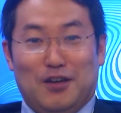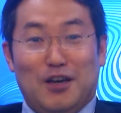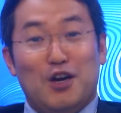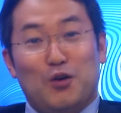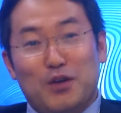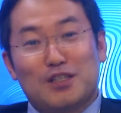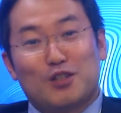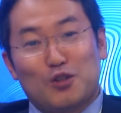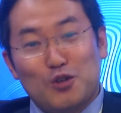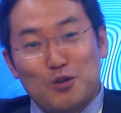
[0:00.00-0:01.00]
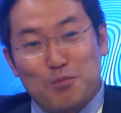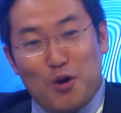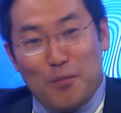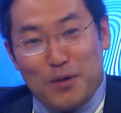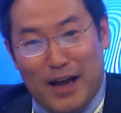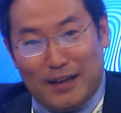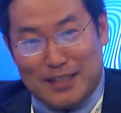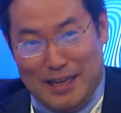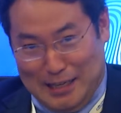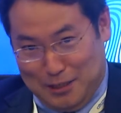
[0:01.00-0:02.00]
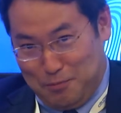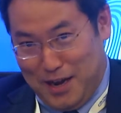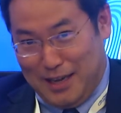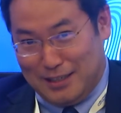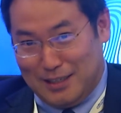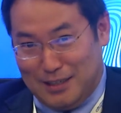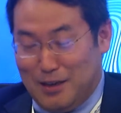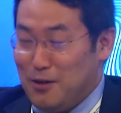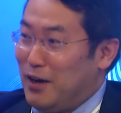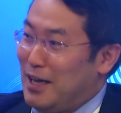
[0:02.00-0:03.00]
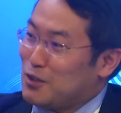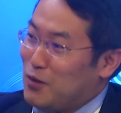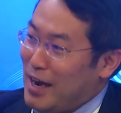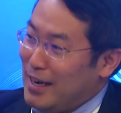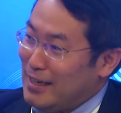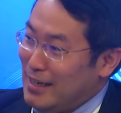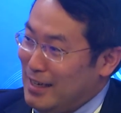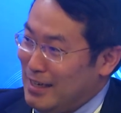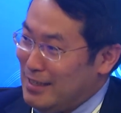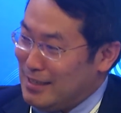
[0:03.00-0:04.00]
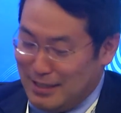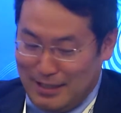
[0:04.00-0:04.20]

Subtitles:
with two prominent experts. First one is